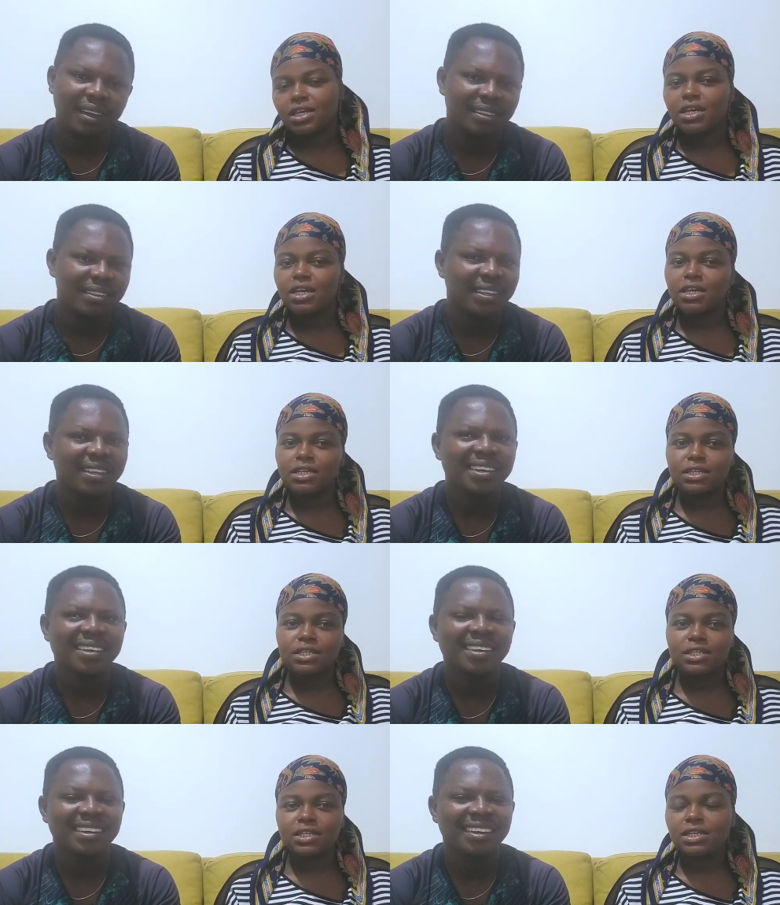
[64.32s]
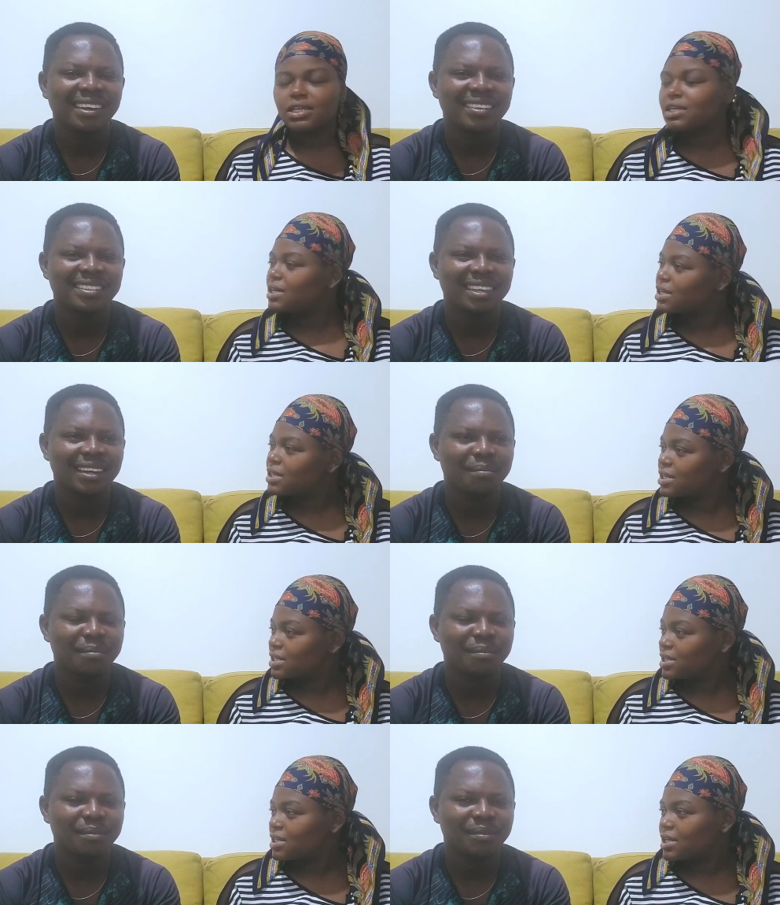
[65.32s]
Speaker 1: I think it's
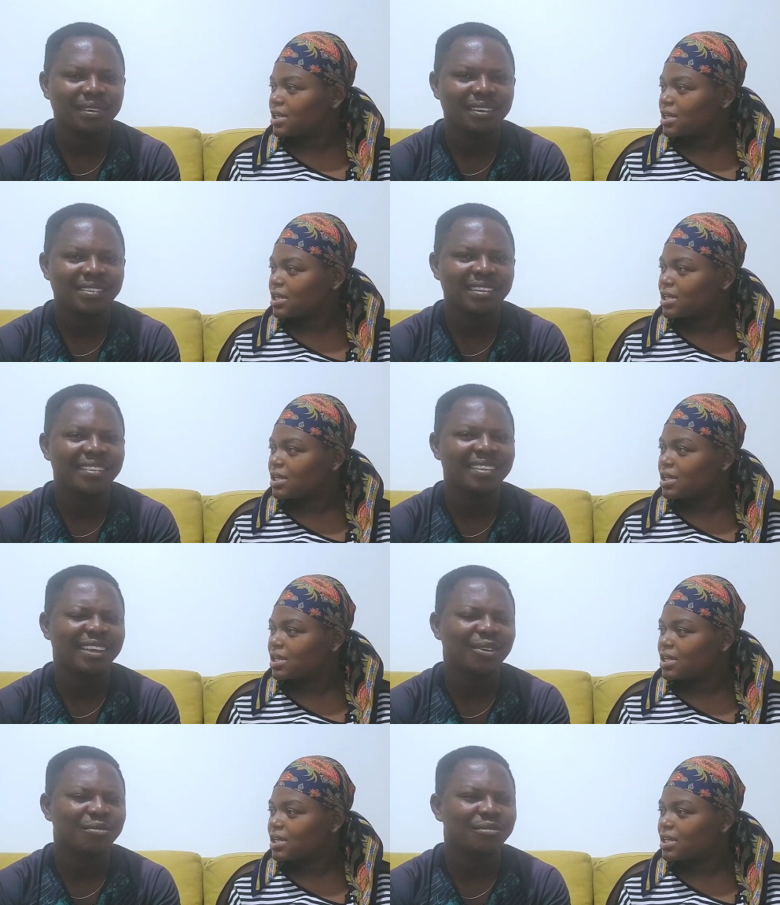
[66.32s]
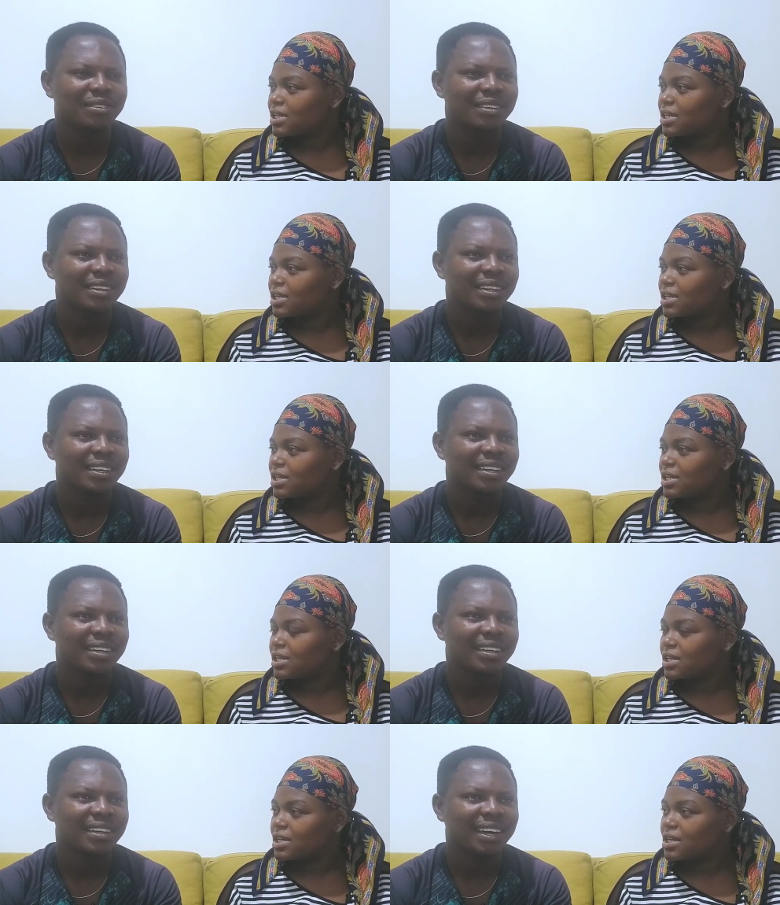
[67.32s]
um it's a thing of
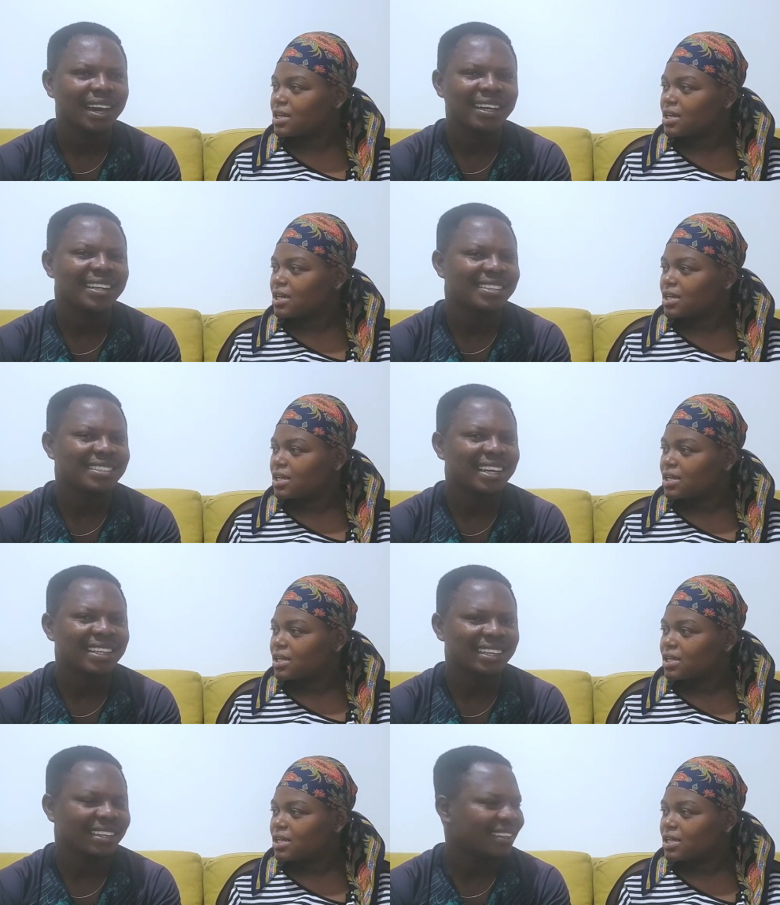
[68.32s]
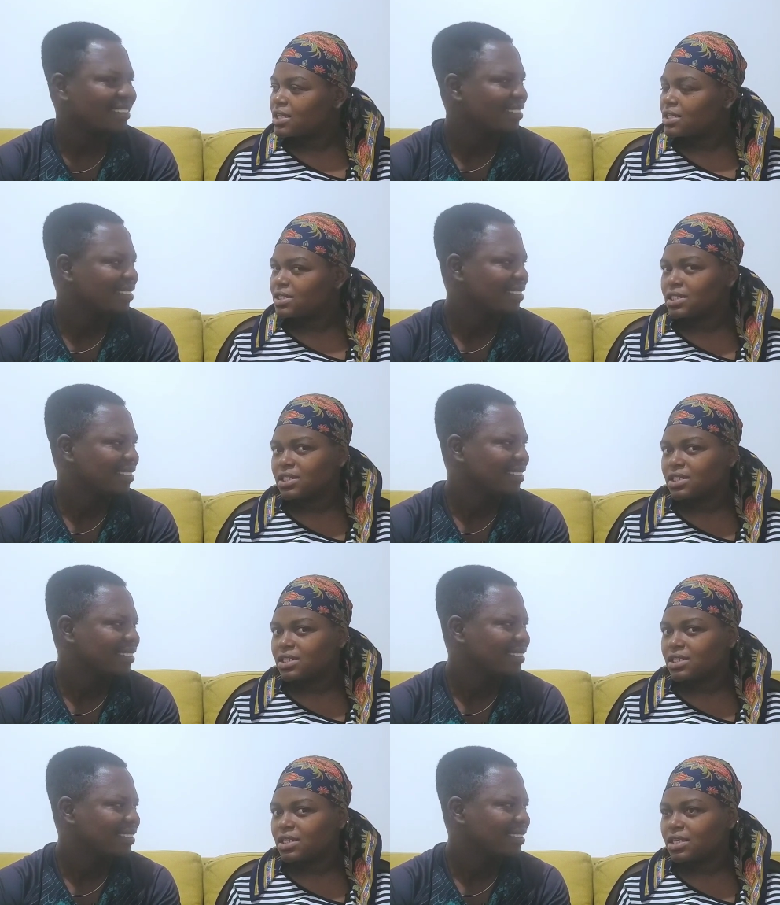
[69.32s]
understanding.
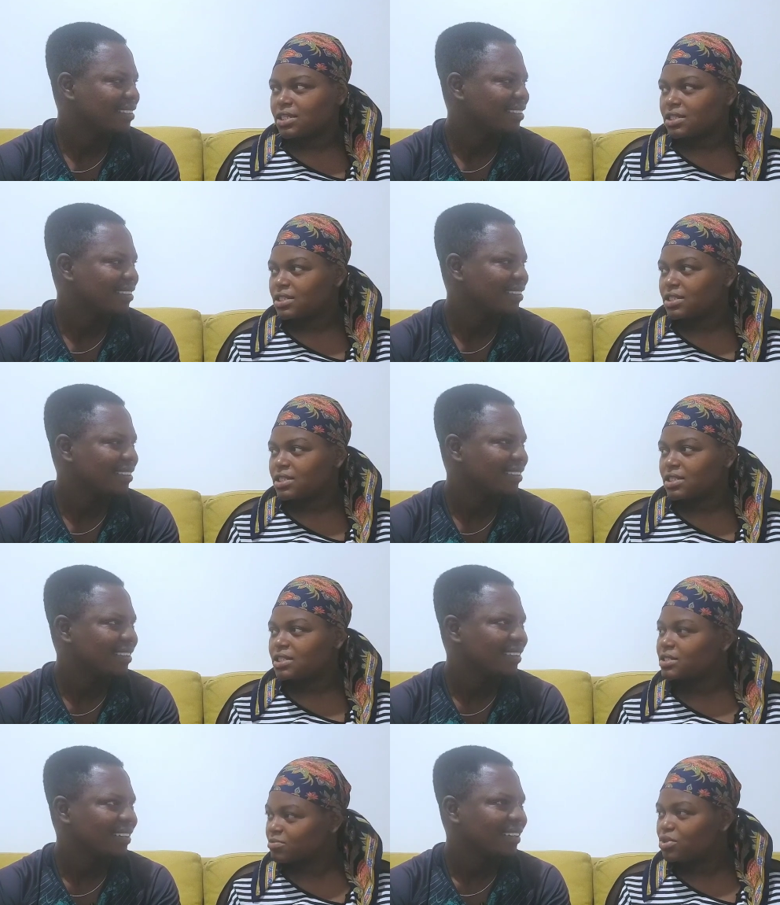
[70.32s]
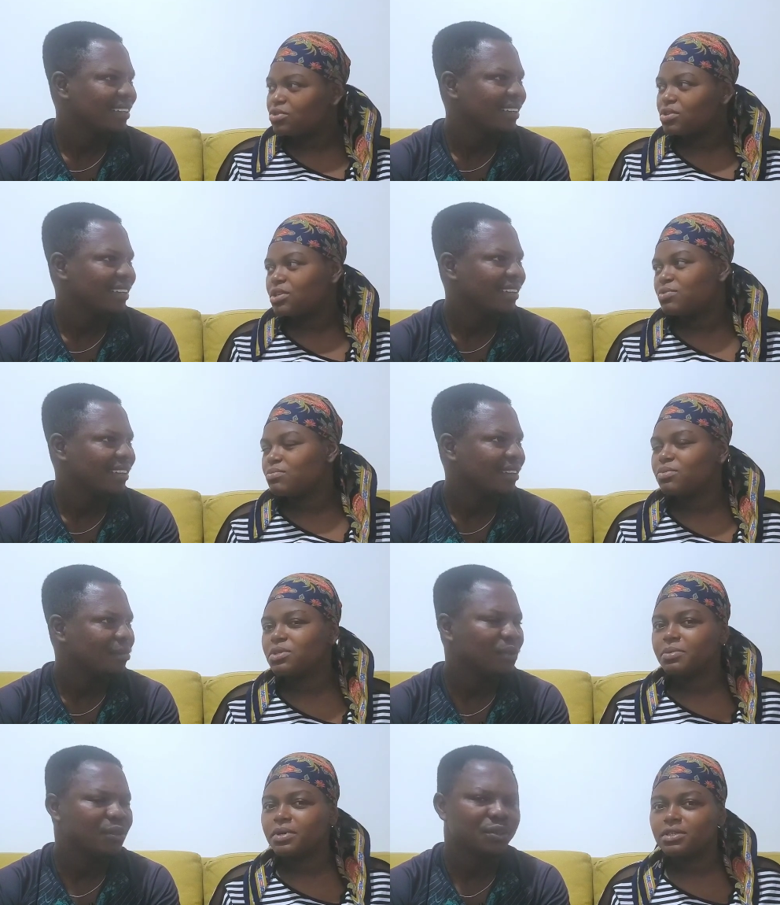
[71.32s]
Speaker 2: Yes. Between
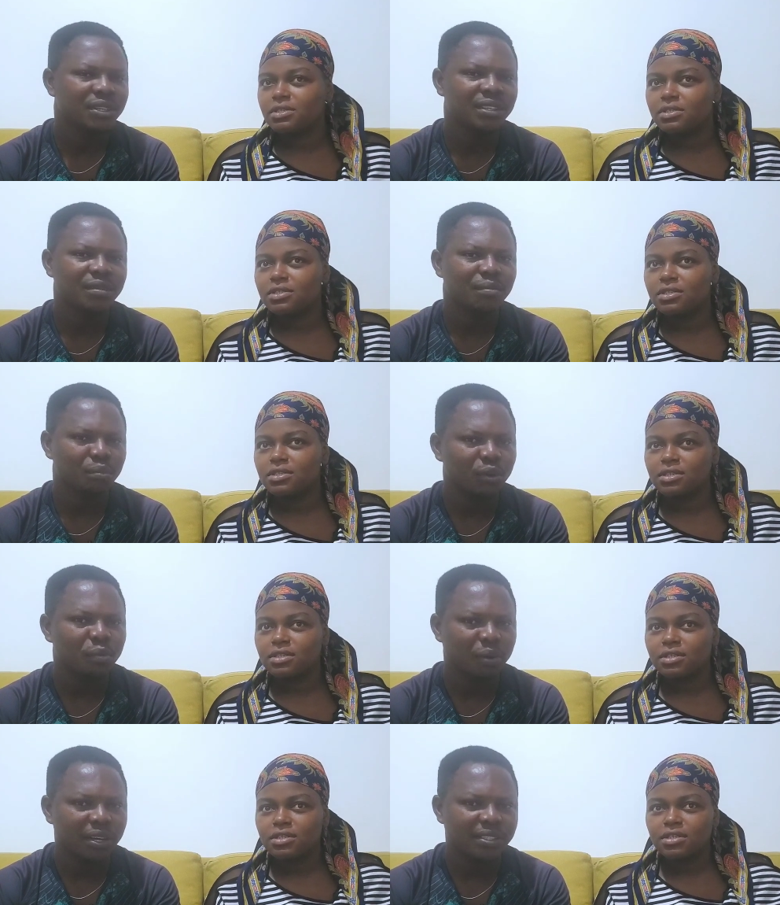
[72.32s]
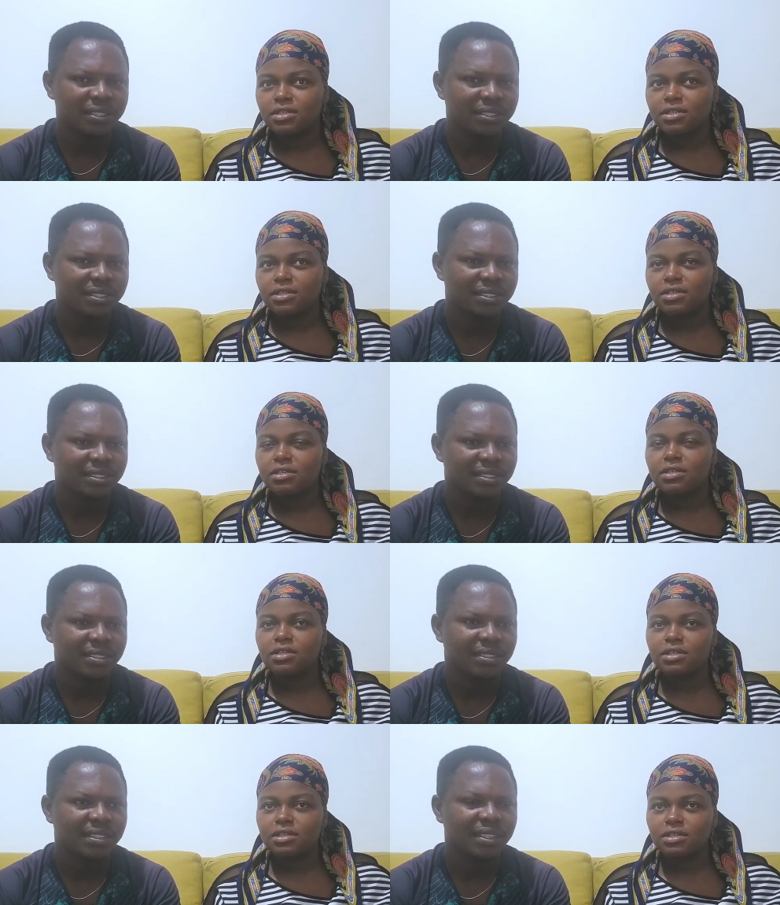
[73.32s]
both between parties.
Speaker 1: both parties.
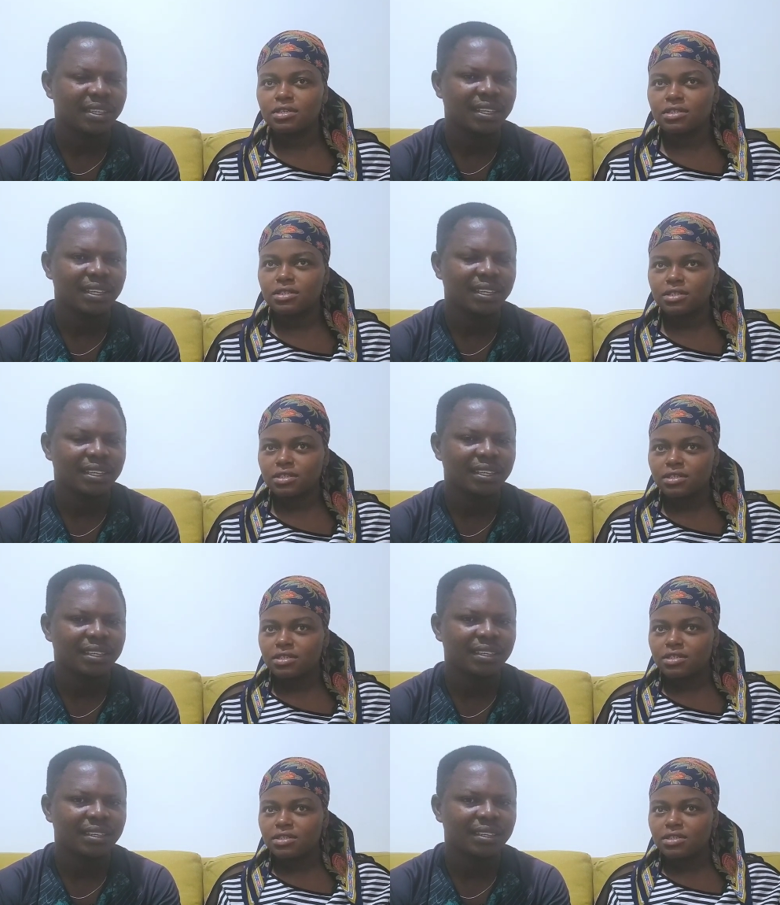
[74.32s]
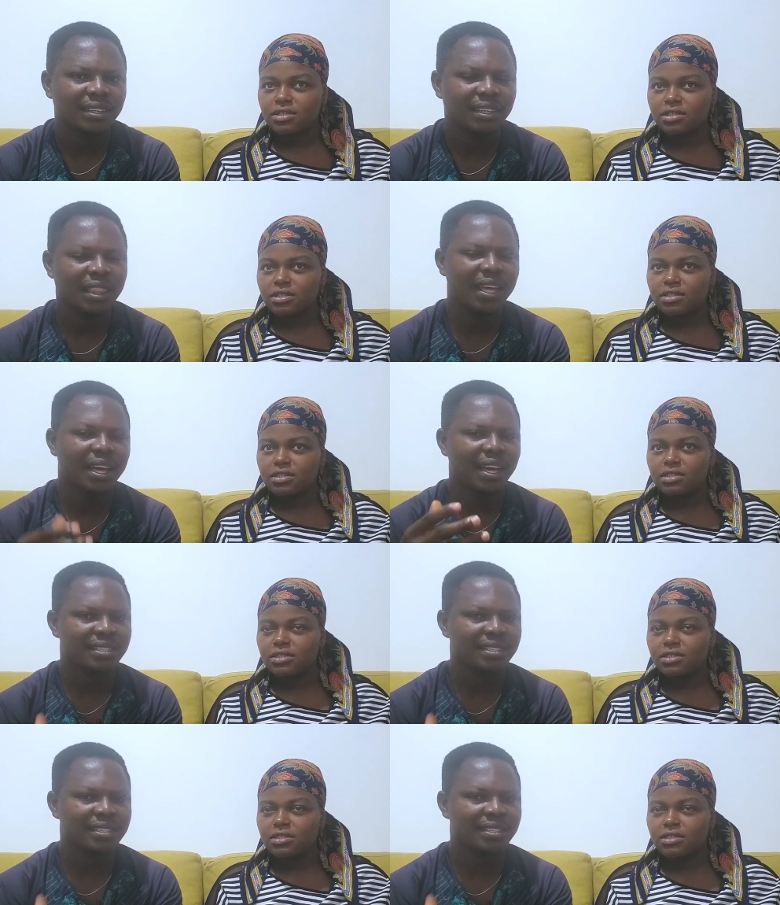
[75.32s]
Yes. There are